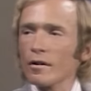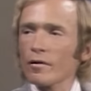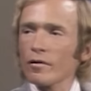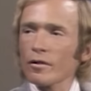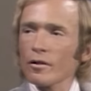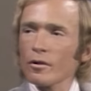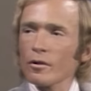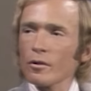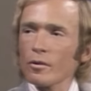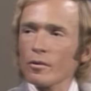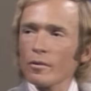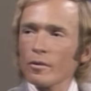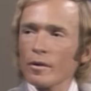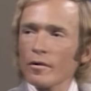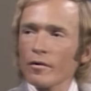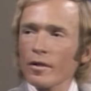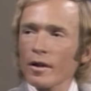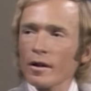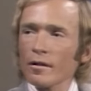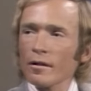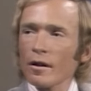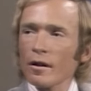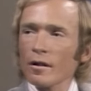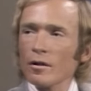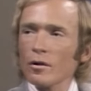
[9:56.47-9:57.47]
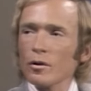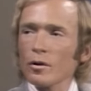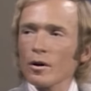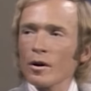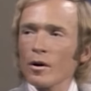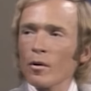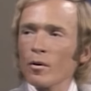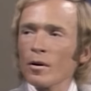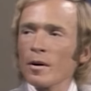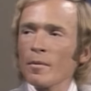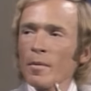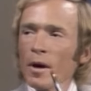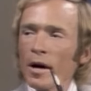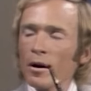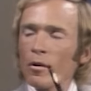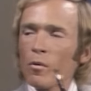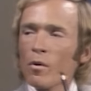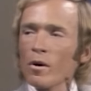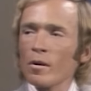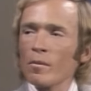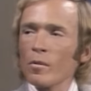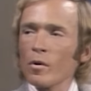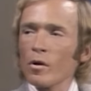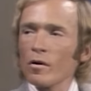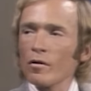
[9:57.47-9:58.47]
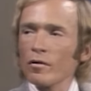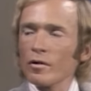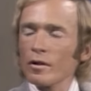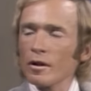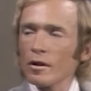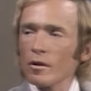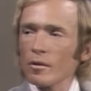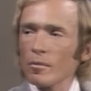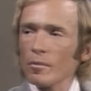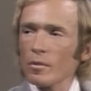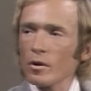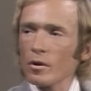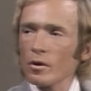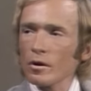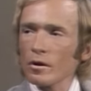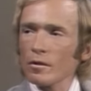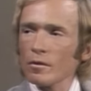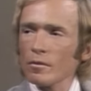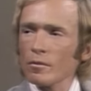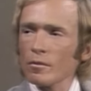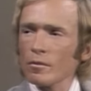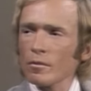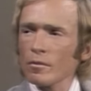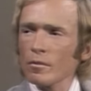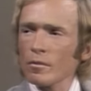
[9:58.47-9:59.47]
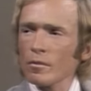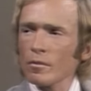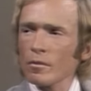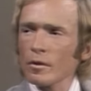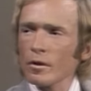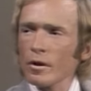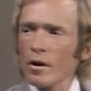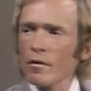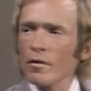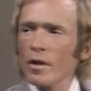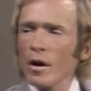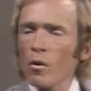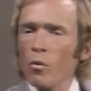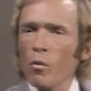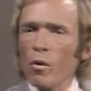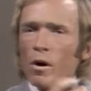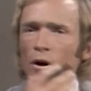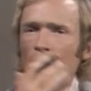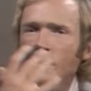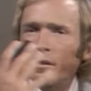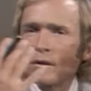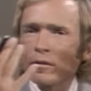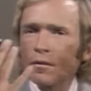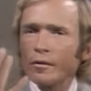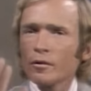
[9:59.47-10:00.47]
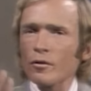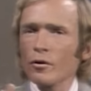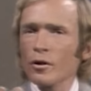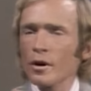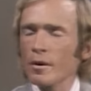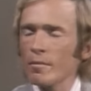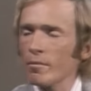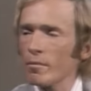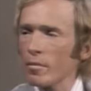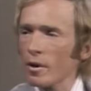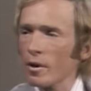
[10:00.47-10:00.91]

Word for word: If they tell you you can only make one more film, or Do you have that one dream